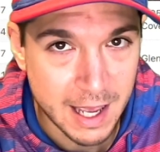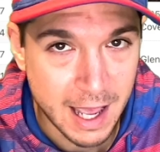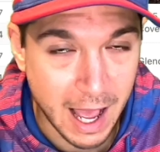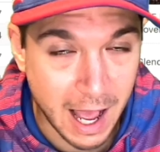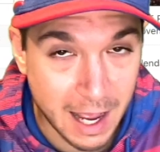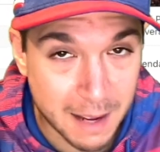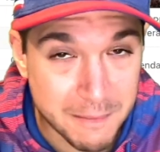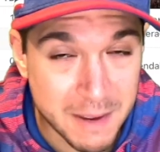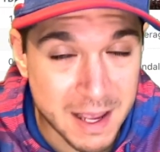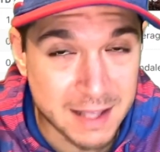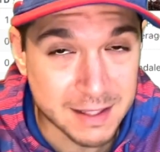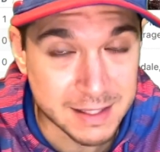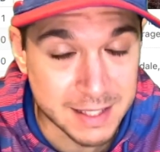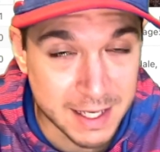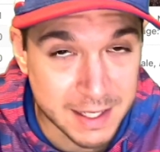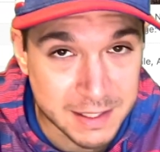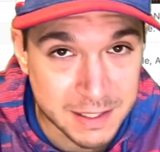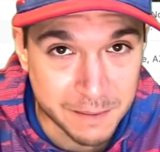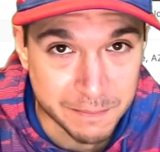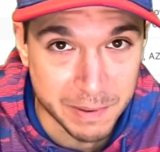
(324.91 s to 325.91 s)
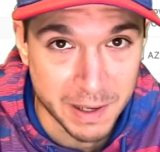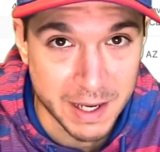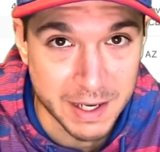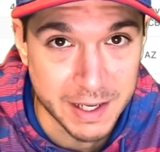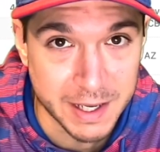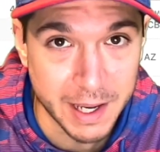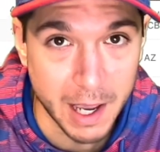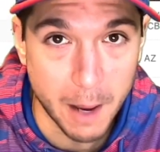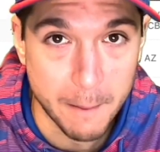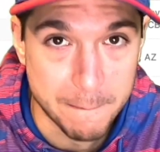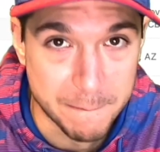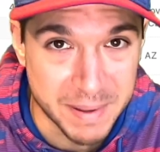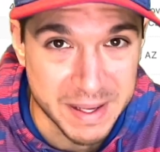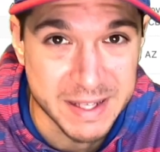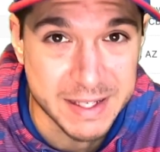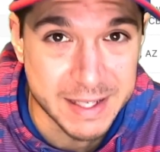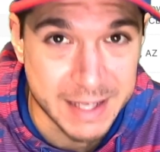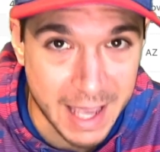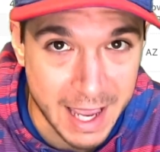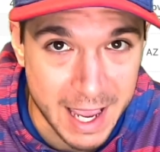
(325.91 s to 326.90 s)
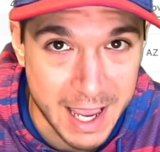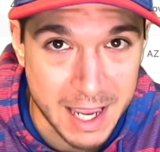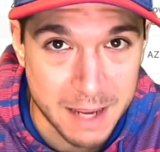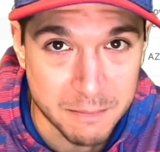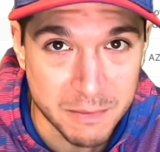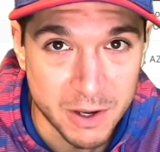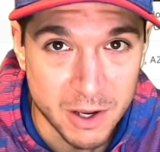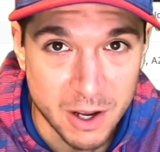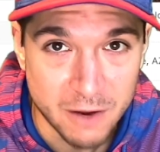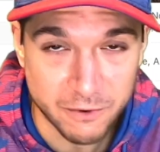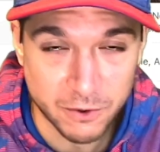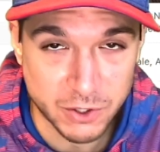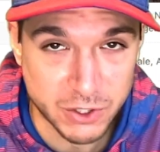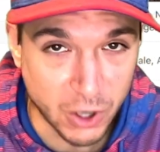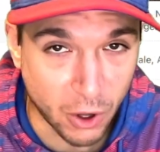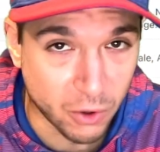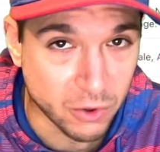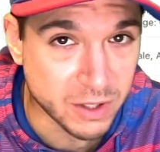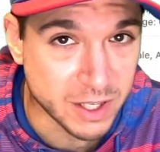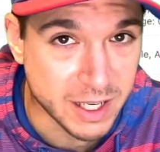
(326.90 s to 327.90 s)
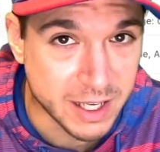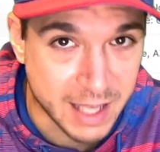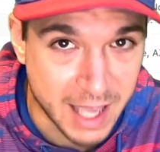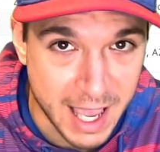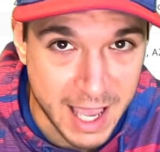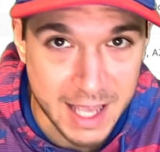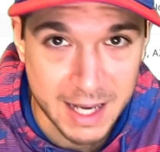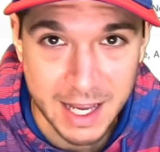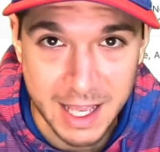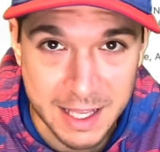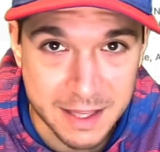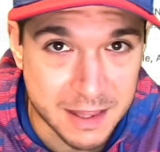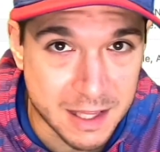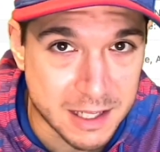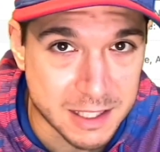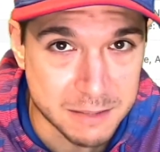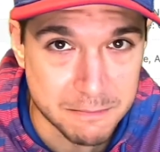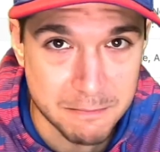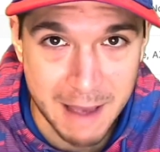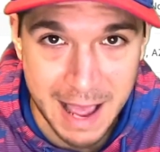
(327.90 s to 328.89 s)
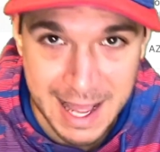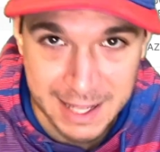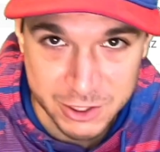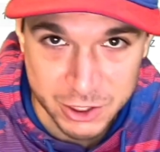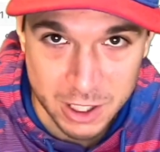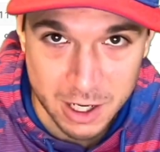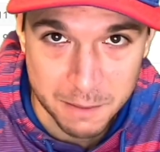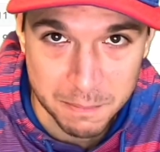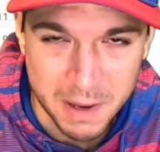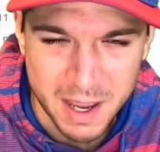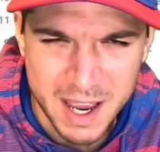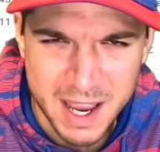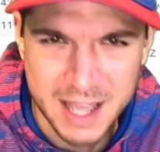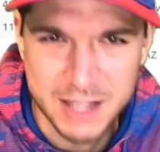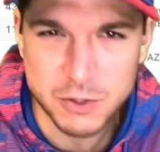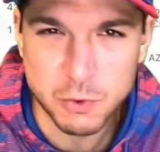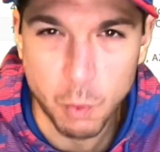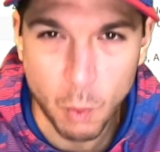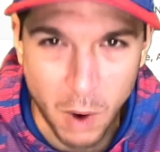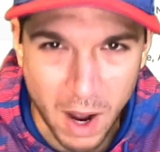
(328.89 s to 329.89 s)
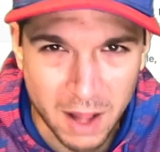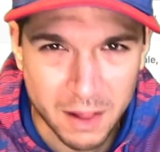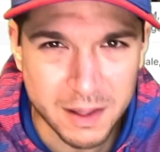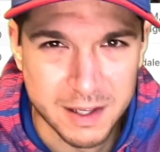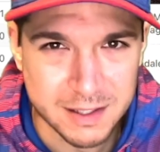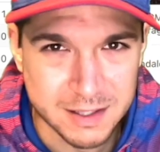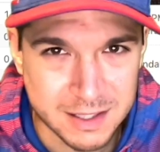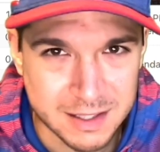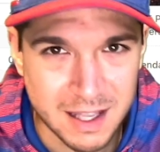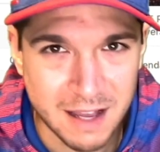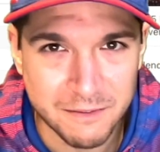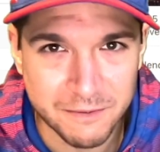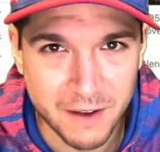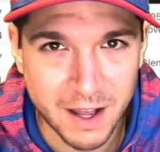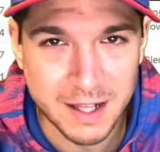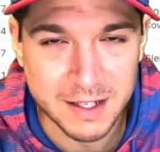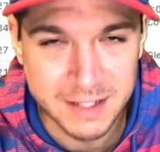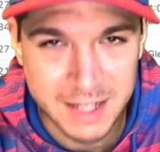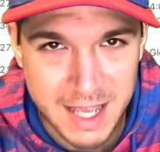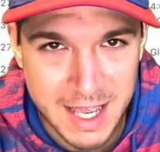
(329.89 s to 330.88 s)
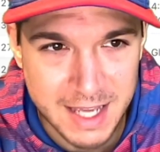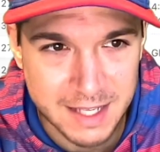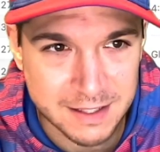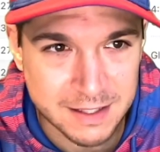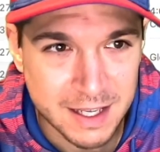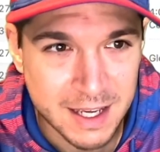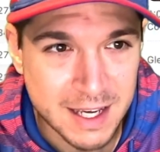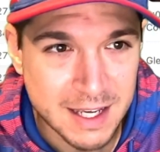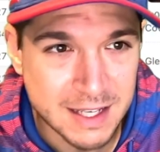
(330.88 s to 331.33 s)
I'm anticipating a big game for Dalton Kincaid in this matchup, as well as Stefon Diggs.